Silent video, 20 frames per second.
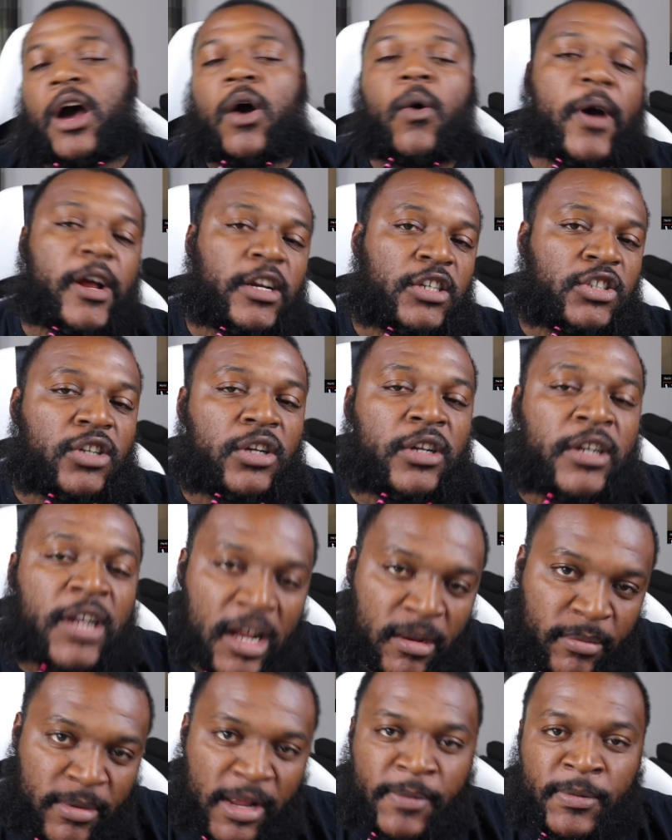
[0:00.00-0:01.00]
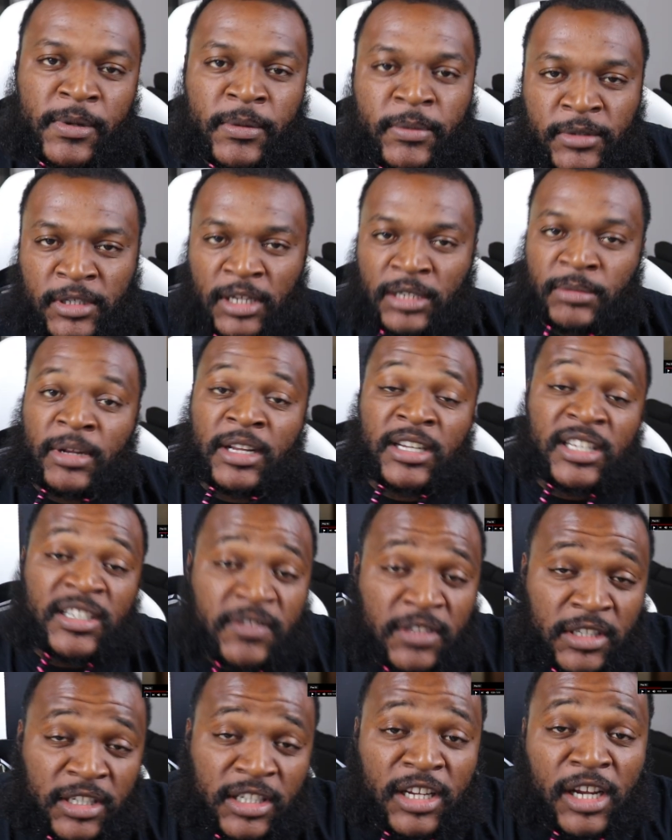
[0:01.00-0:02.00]
a white struggle, you know how black people talk about
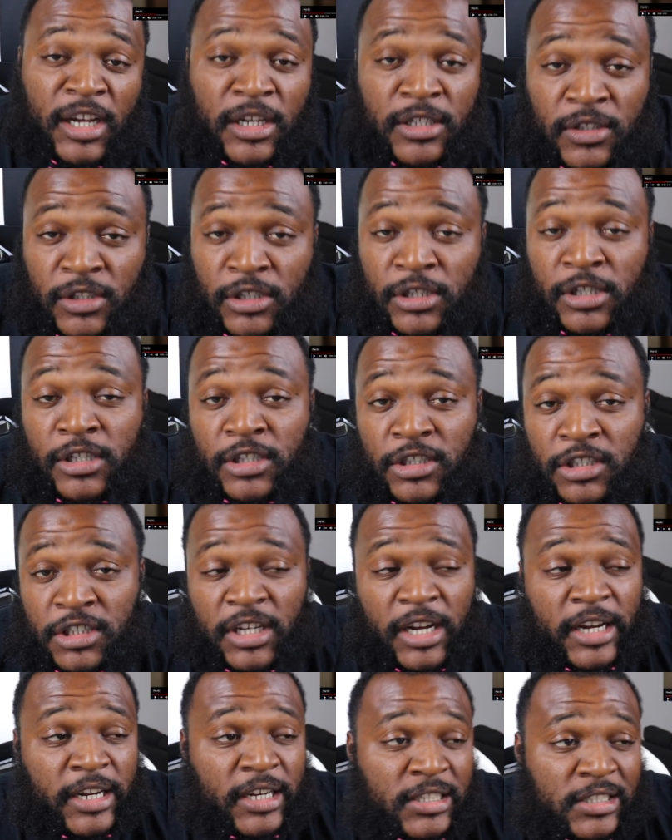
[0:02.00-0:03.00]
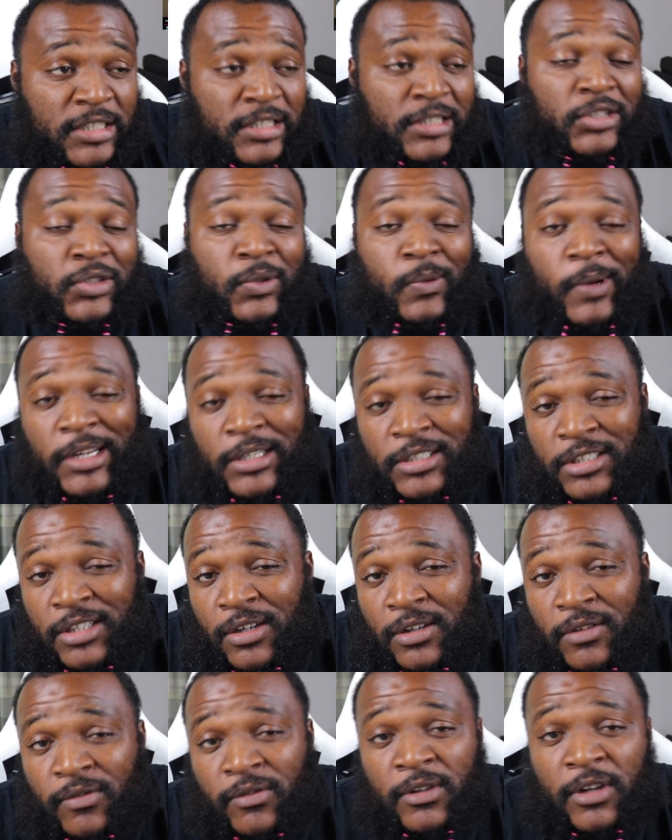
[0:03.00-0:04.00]
living in the ghetto and the hood and shit. I guess this is the white
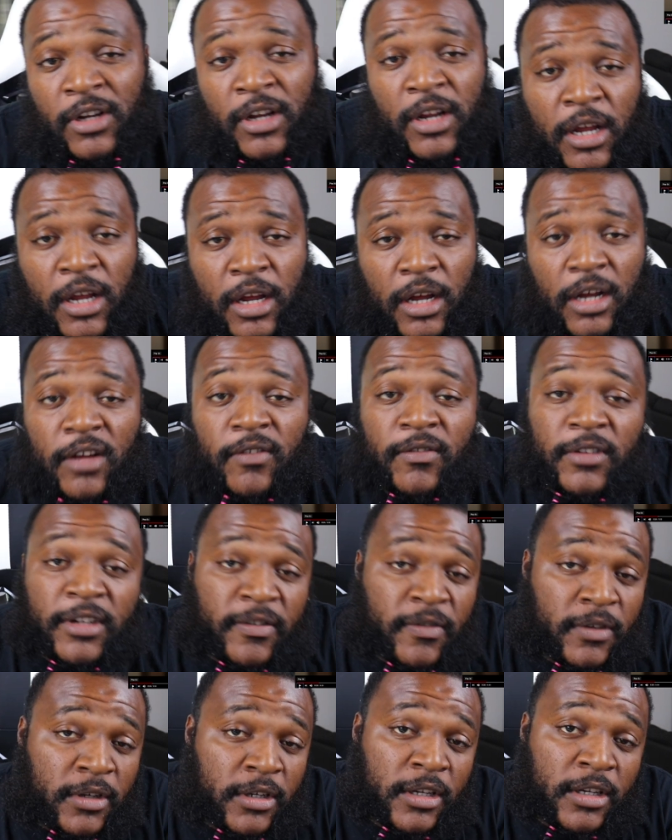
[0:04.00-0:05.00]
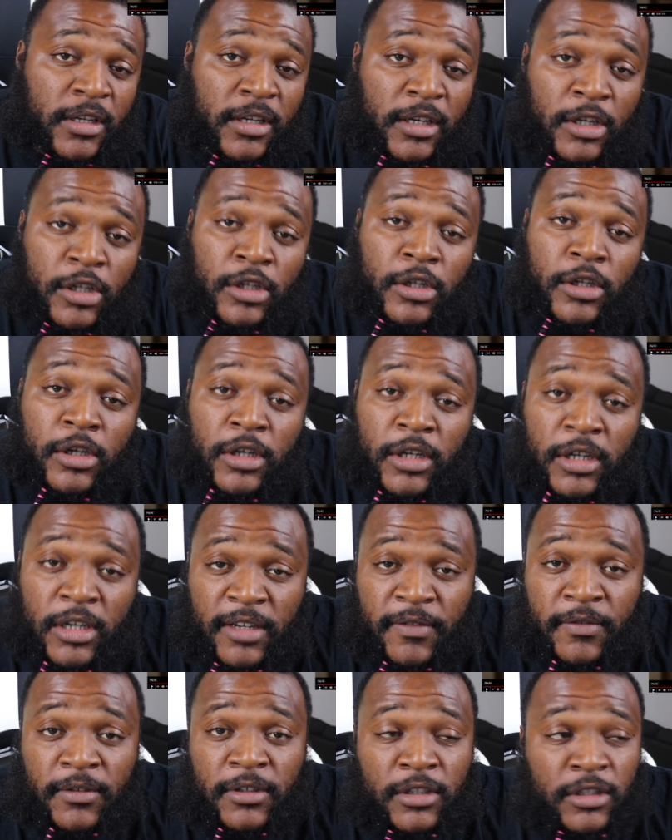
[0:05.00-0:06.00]
song of living in the hood and
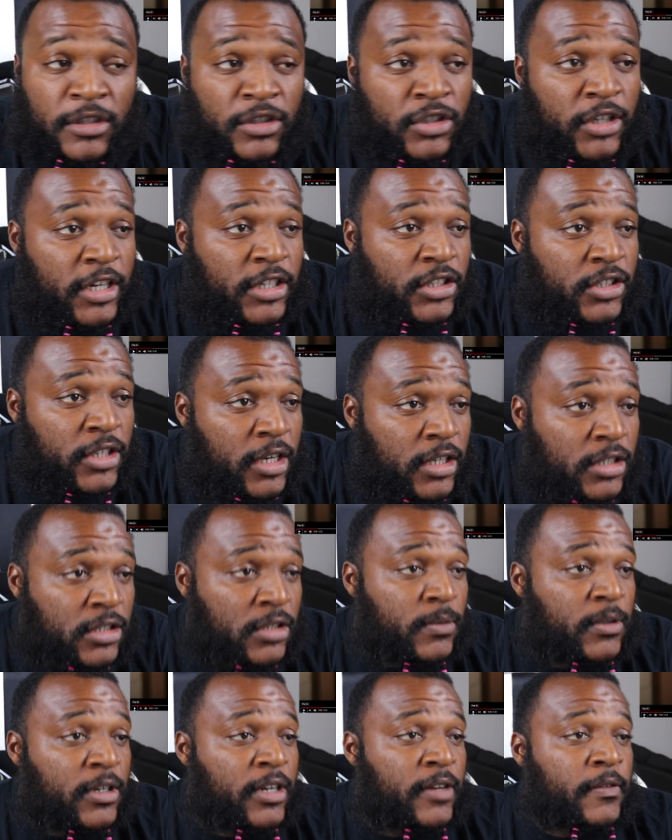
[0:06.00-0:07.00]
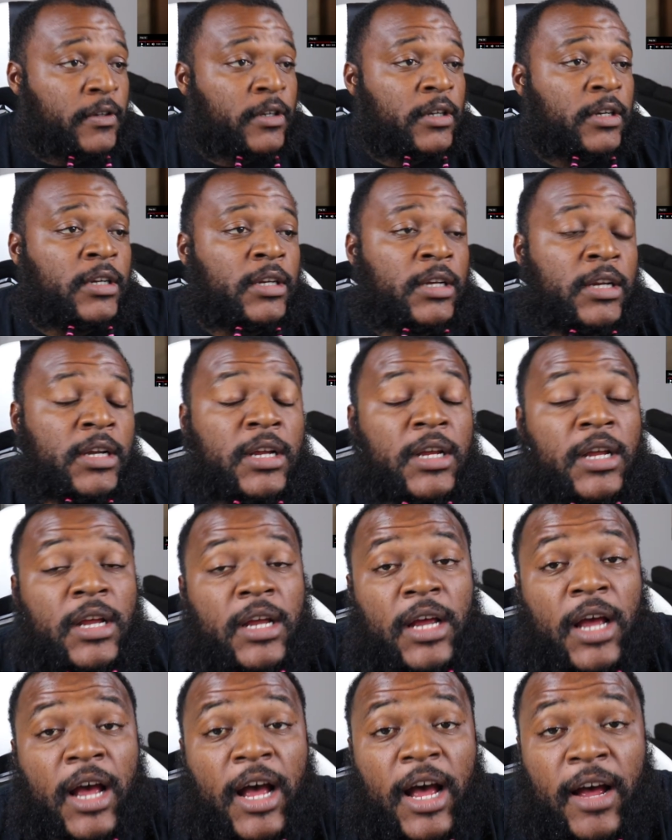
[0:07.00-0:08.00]
living in train tracks or whatever.
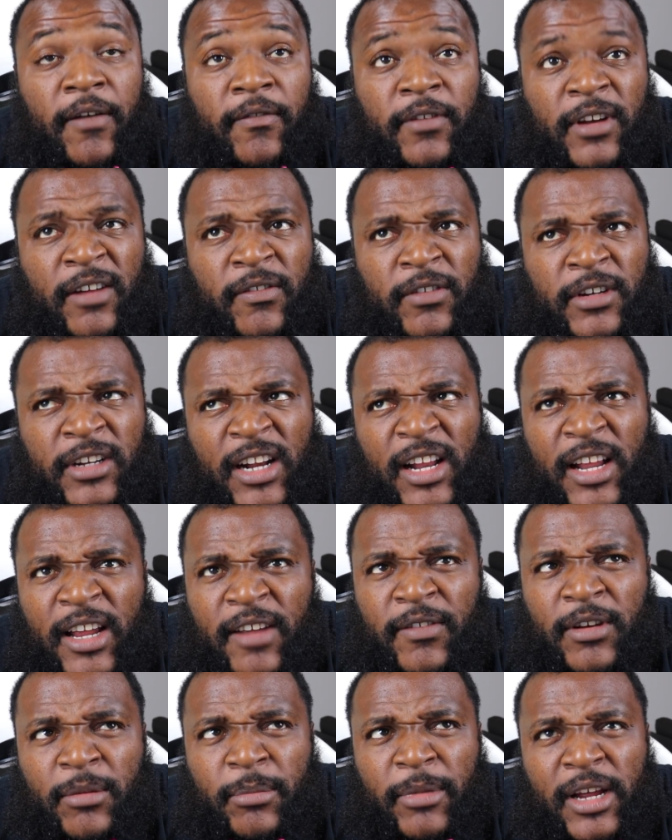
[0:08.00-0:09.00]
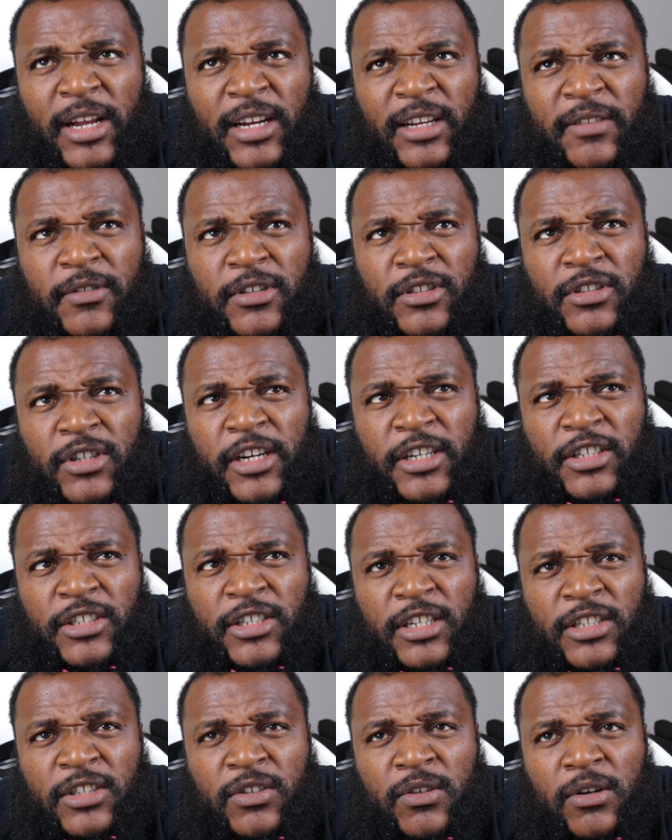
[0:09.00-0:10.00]
I've never, did I have anybody living in train
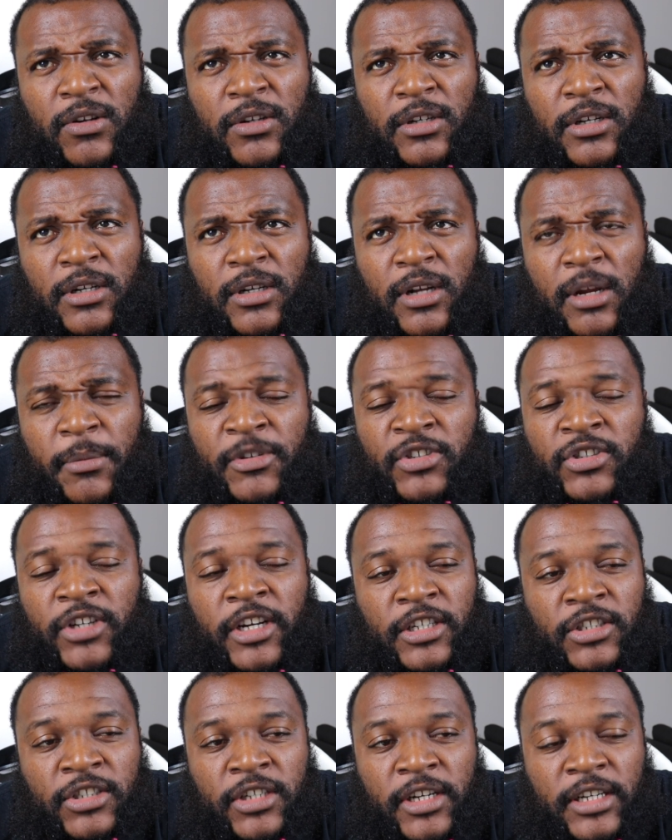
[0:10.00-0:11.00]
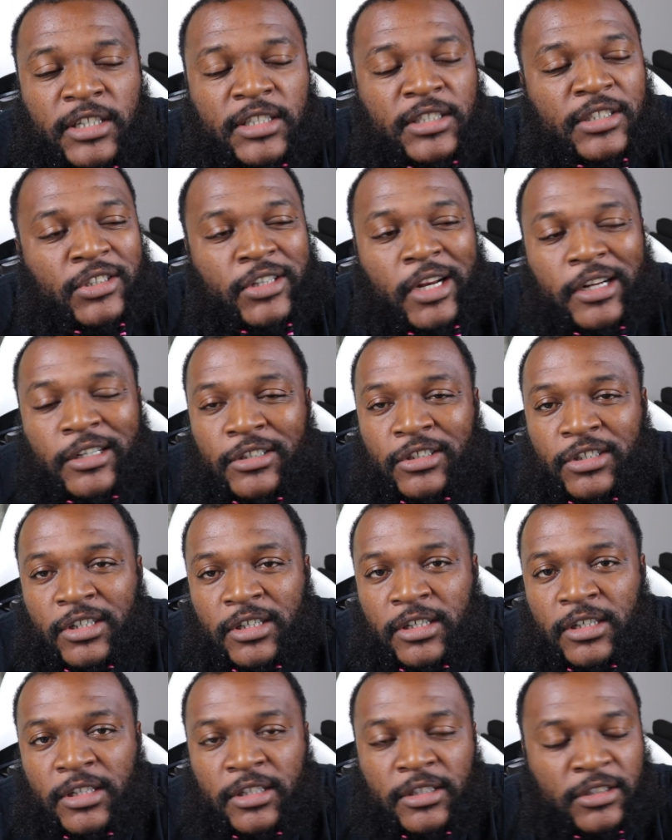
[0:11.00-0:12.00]
tracks growing up? I mean train tracks, trailer,
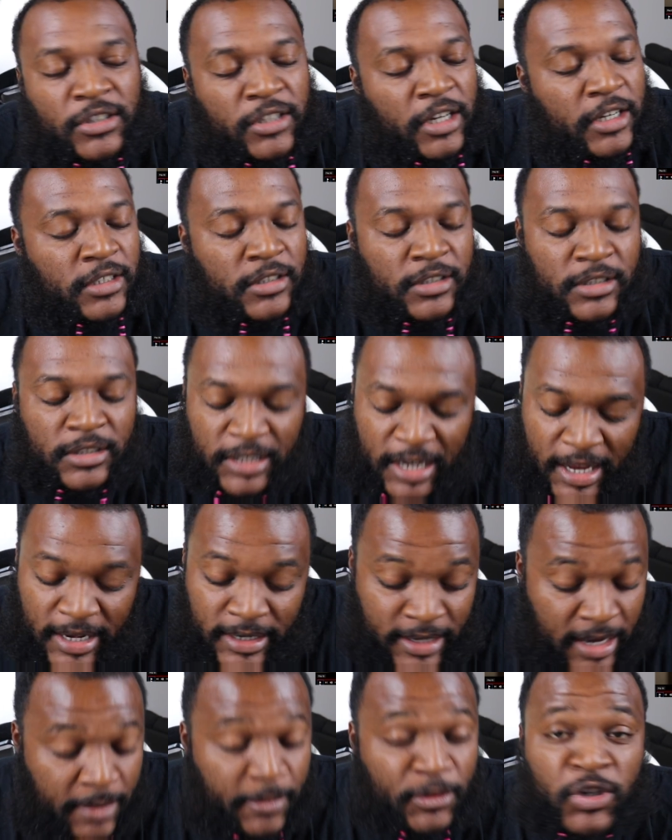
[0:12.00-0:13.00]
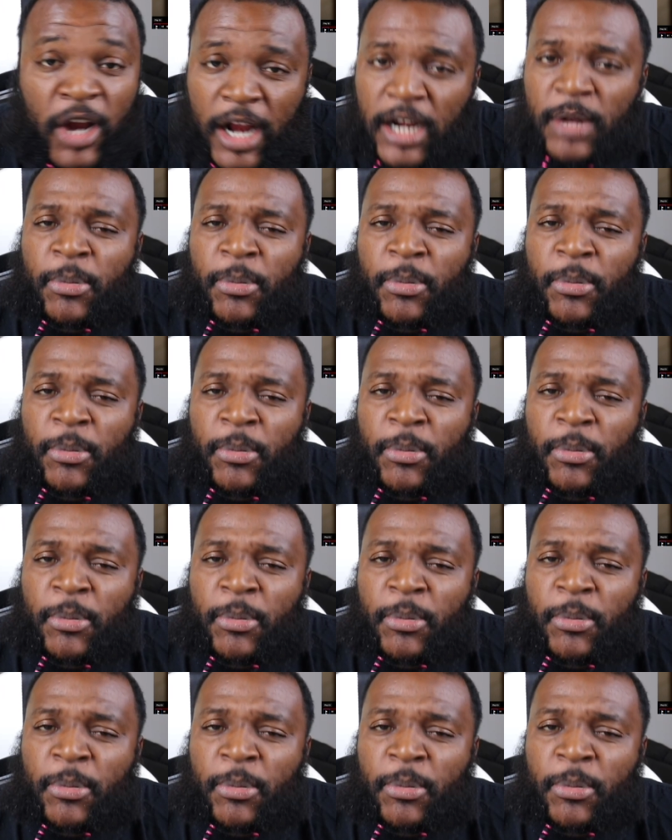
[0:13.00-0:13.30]
uh, trailer, god damn it, trailer